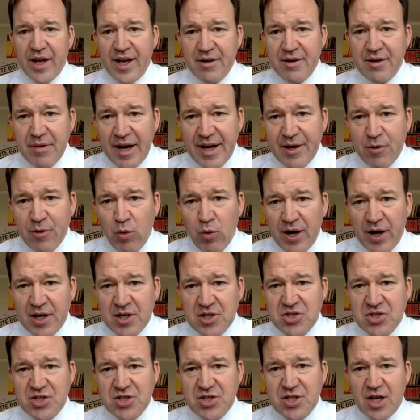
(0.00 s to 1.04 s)
in many
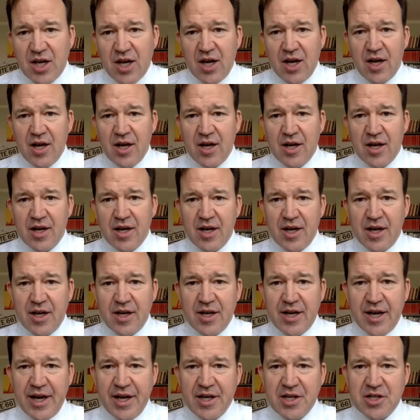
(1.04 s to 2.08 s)
ways,
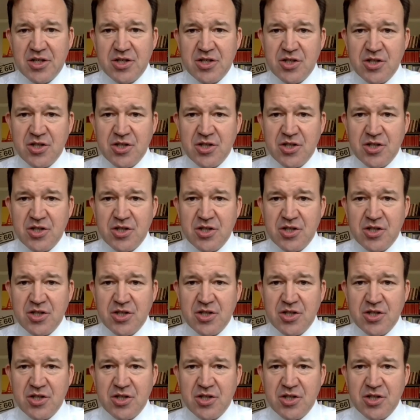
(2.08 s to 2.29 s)
Kate,